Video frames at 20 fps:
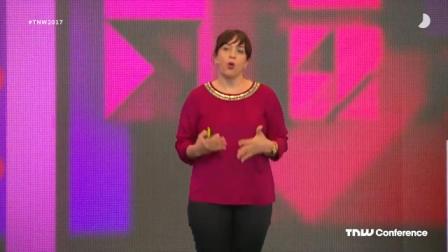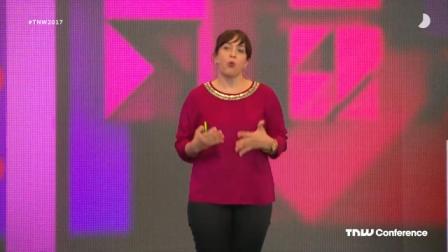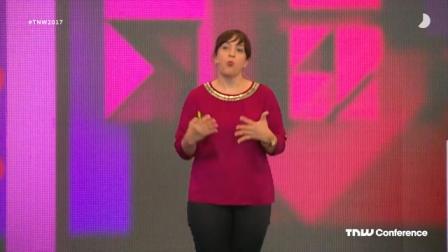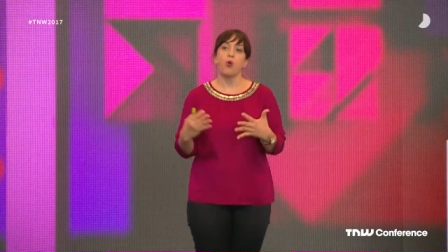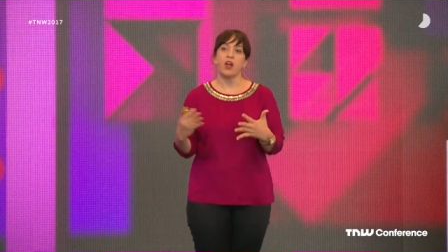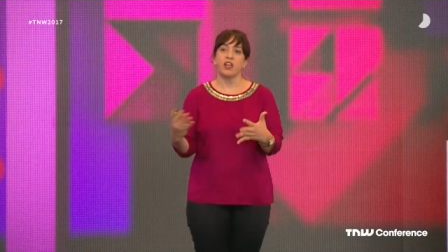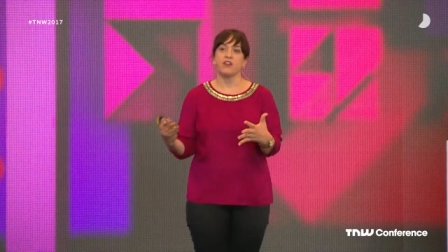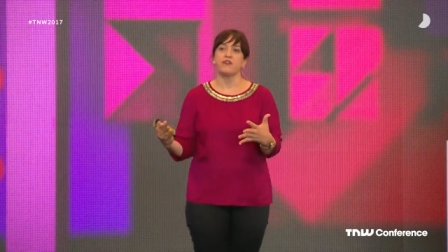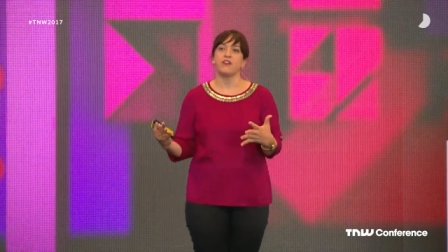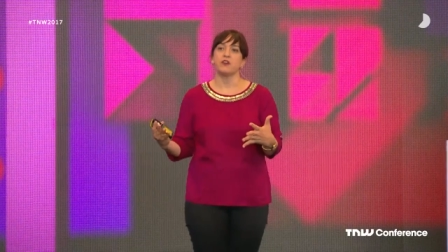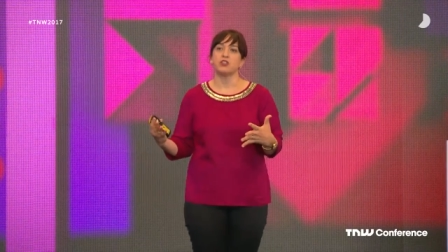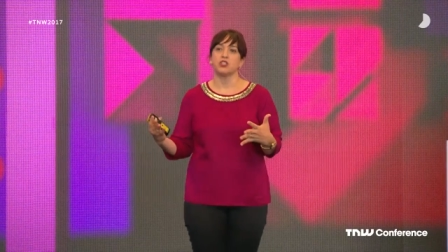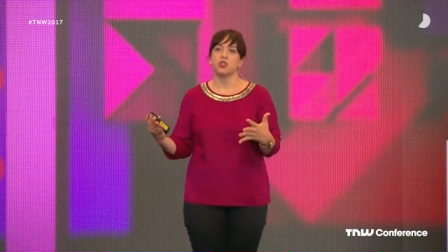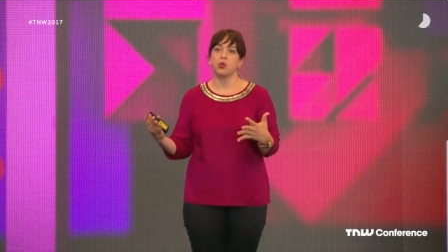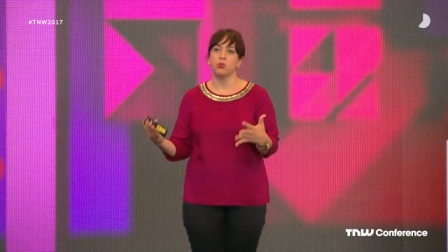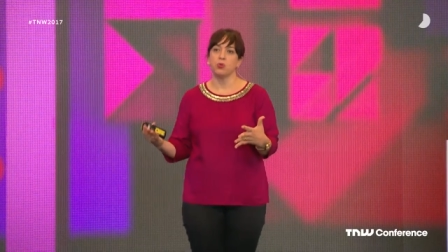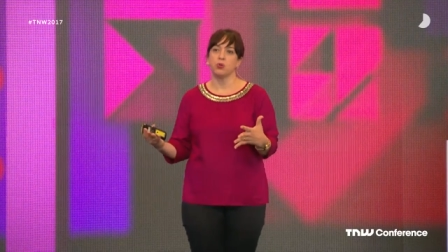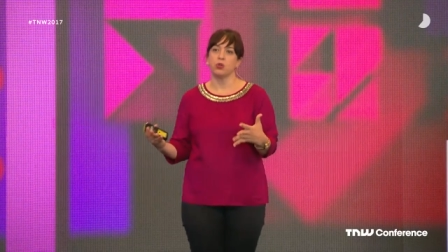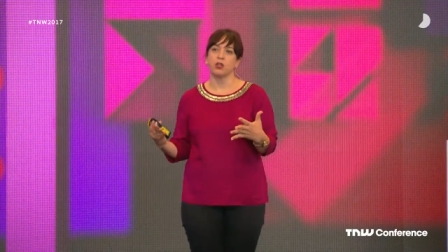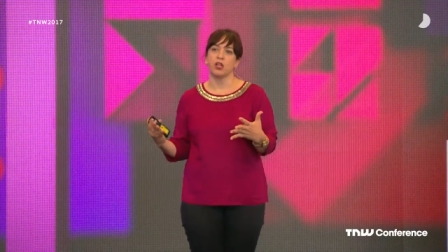what if a
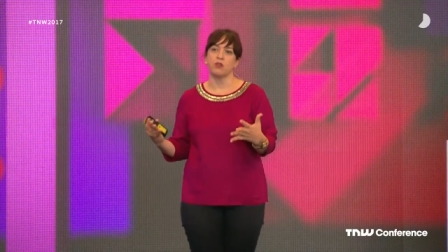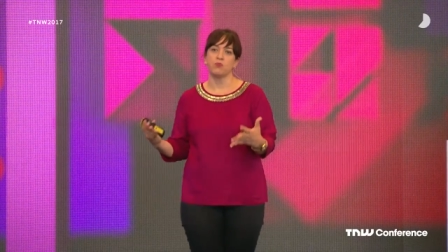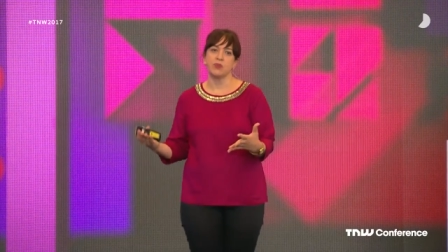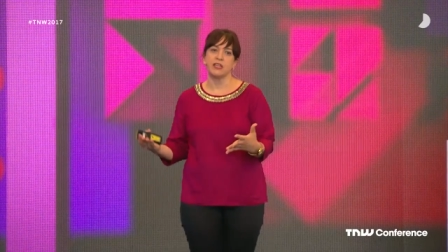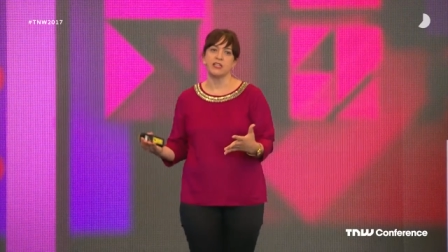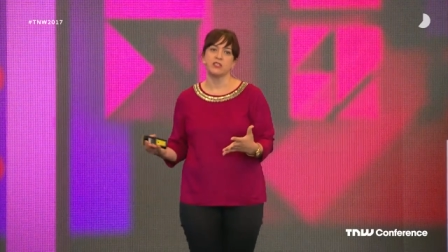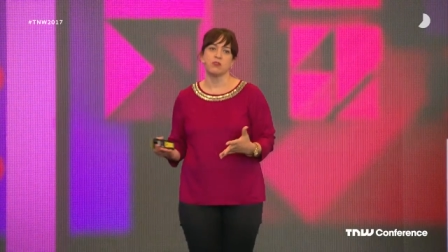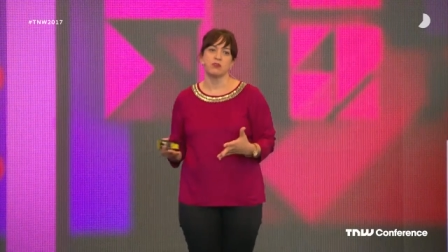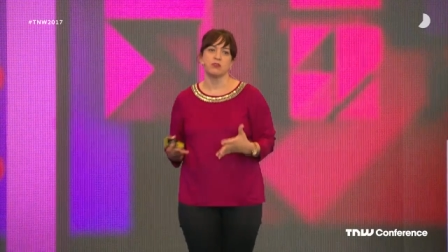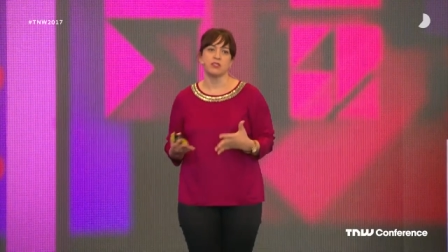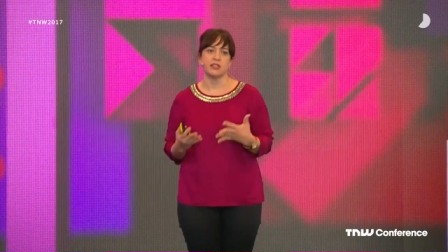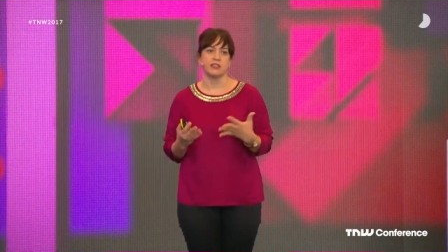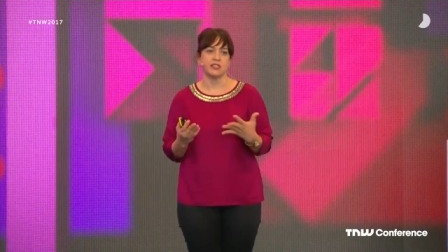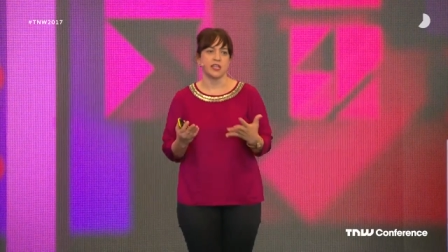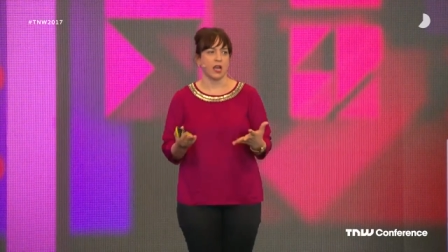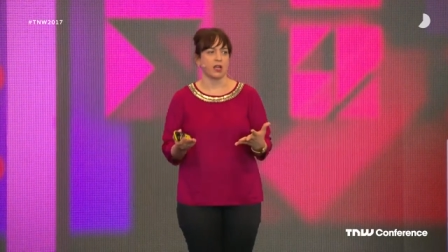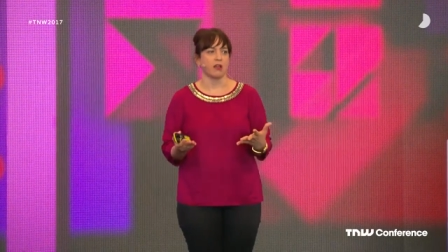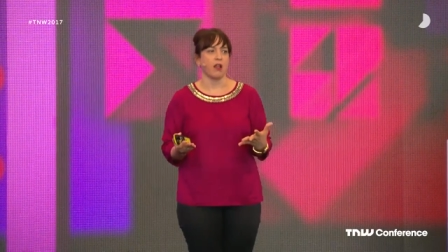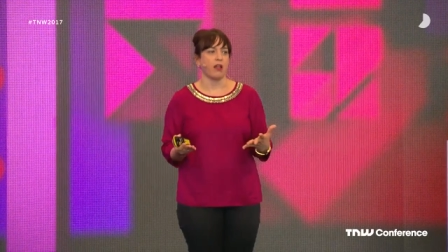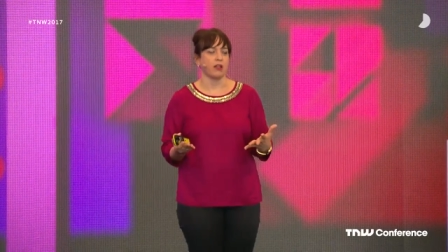tool and resource and
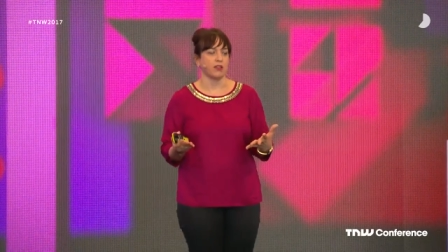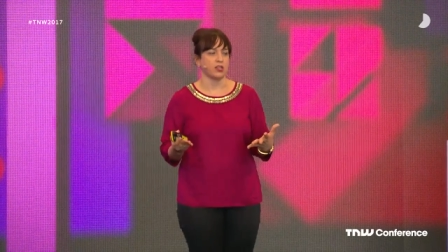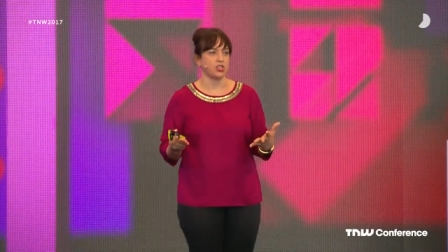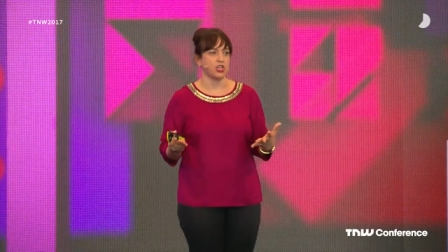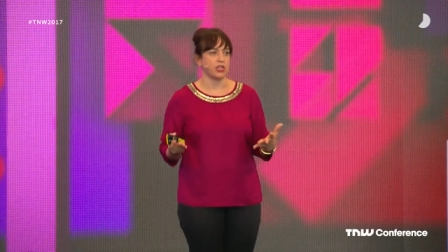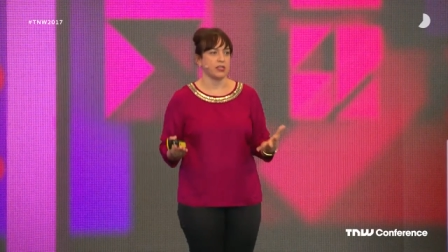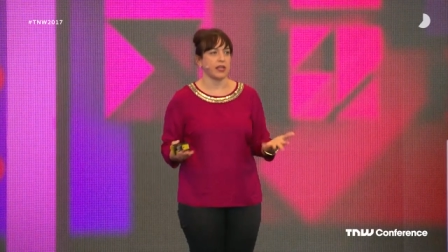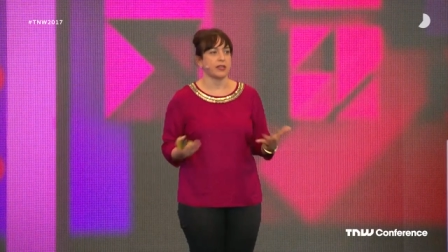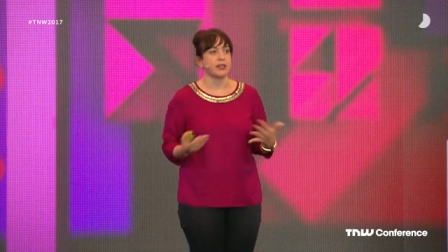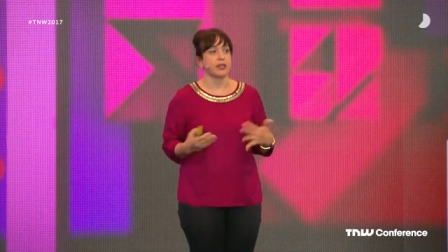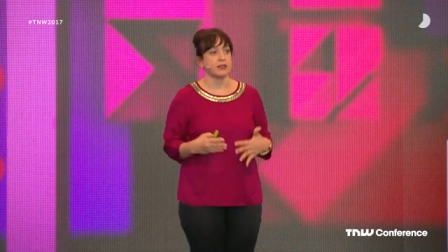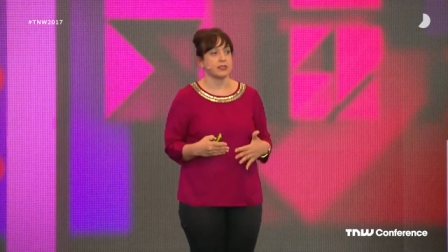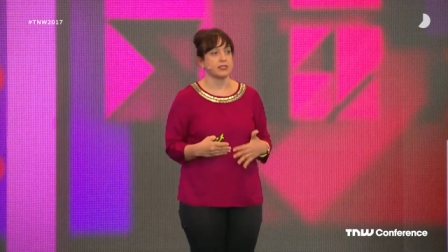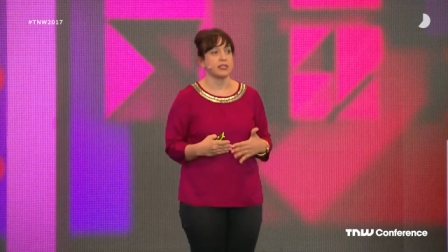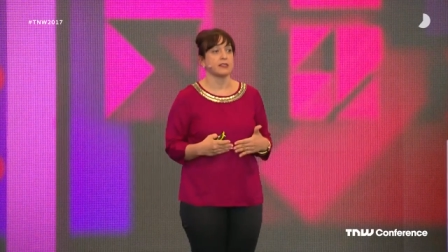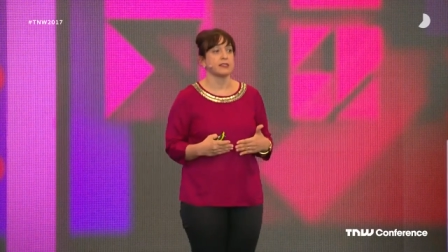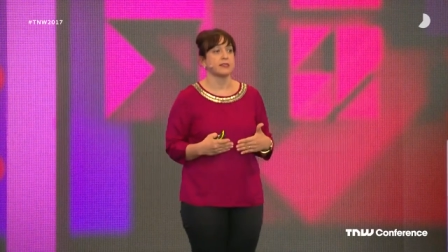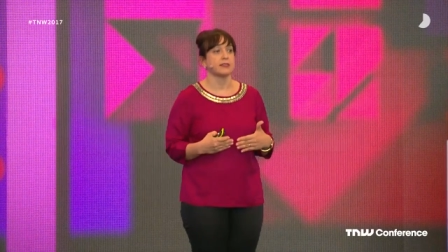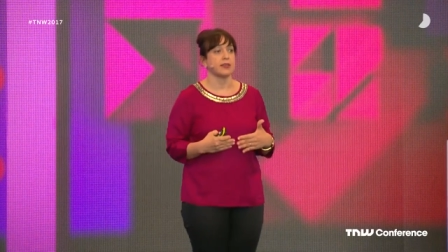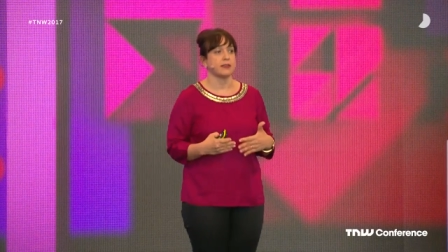technology like
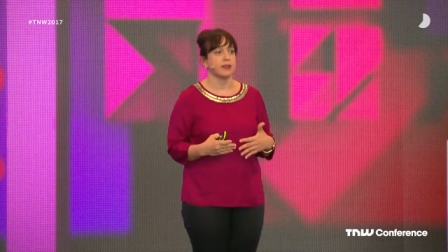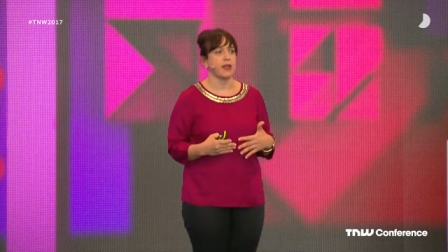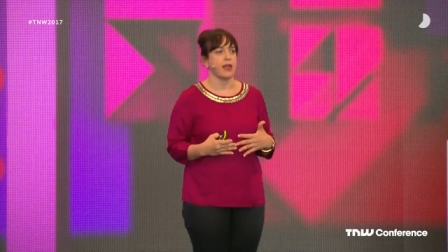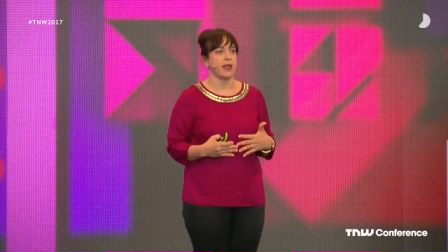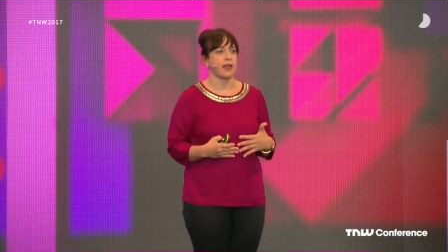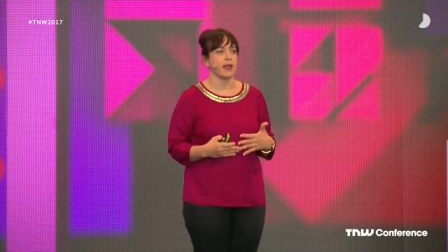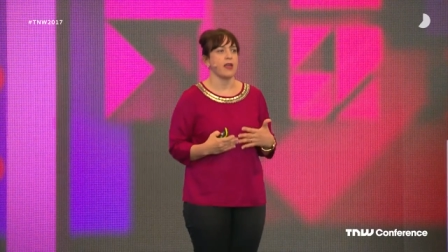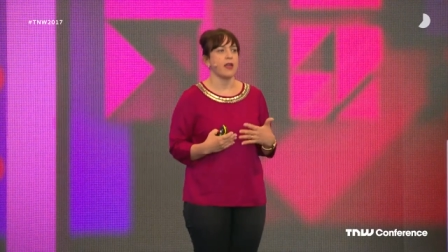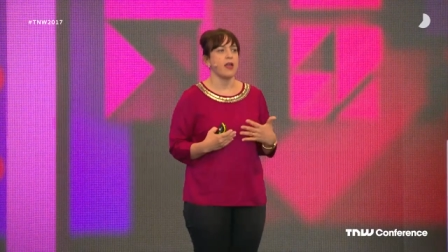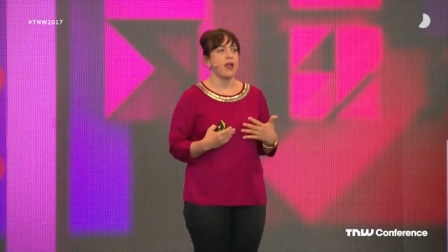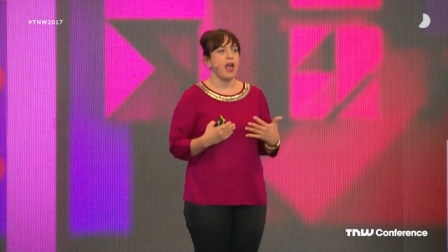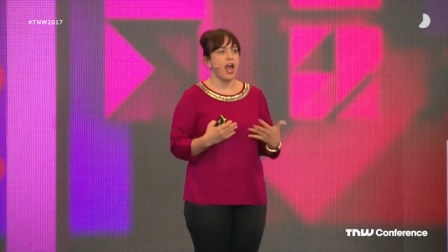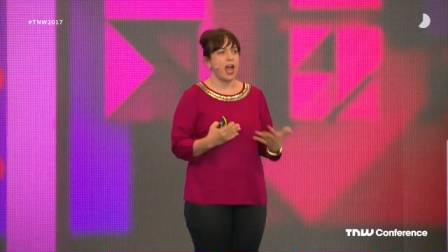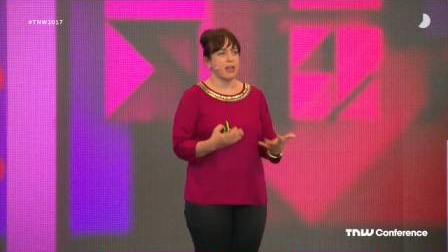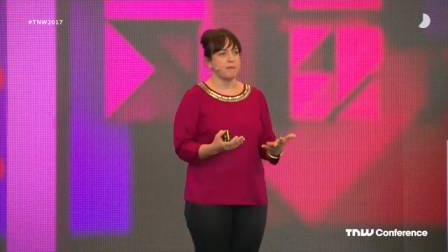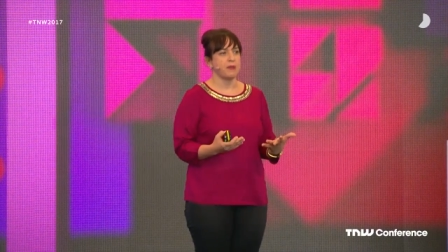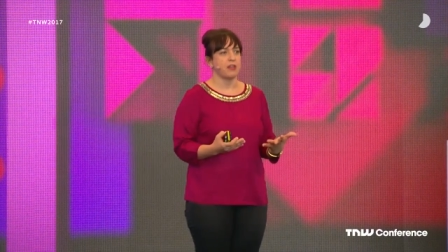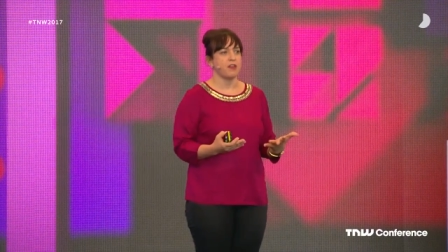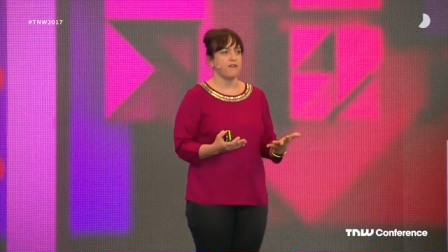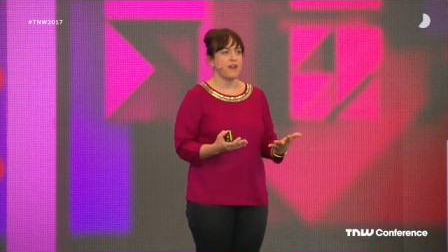exists today
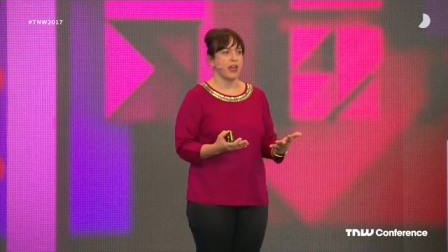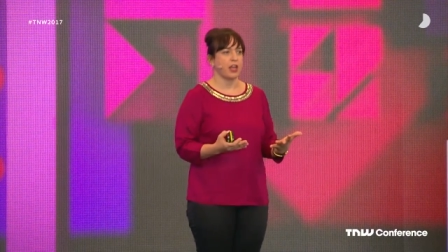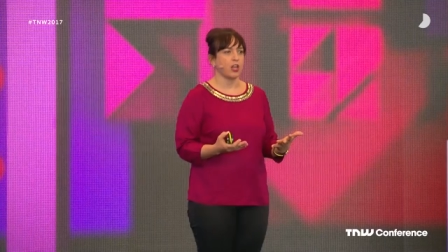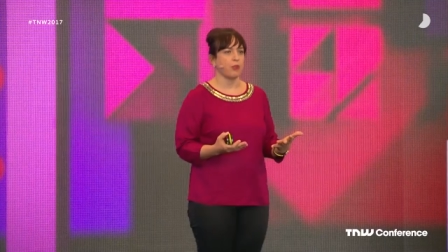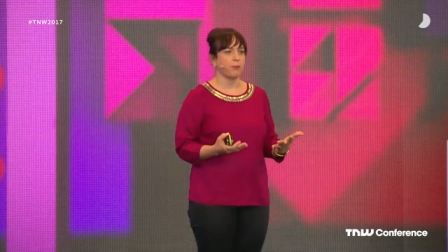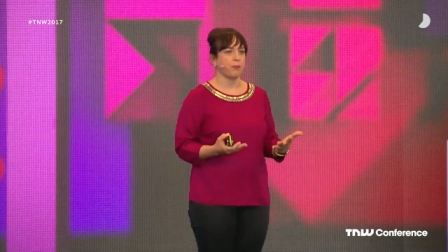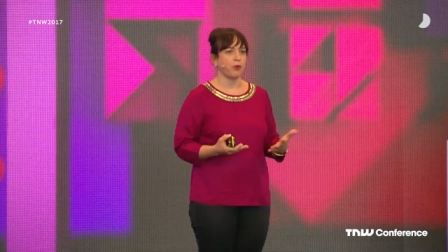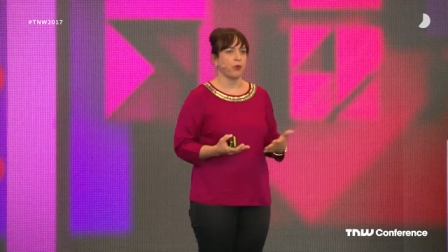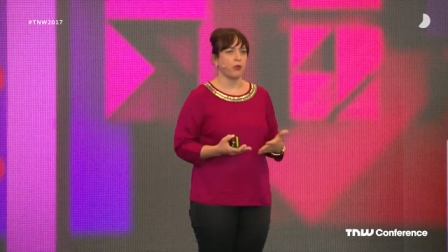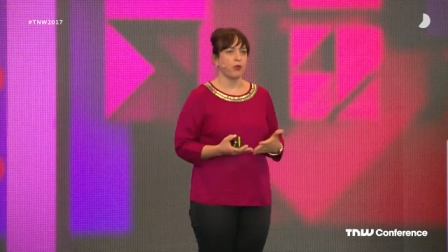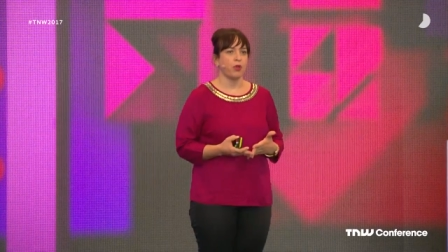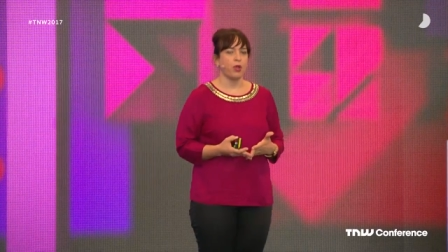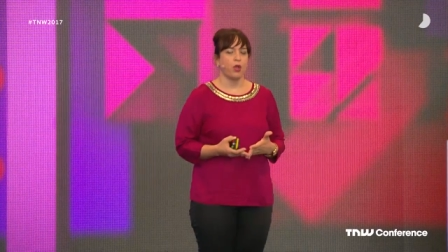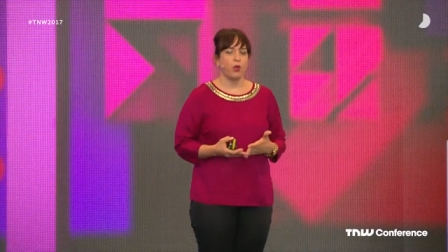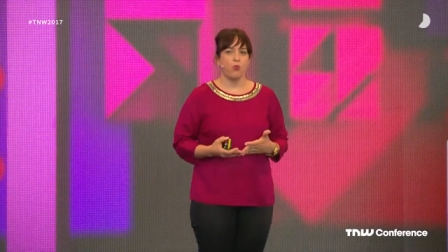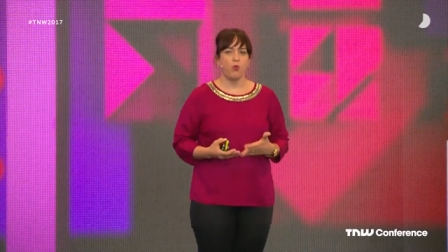had been available?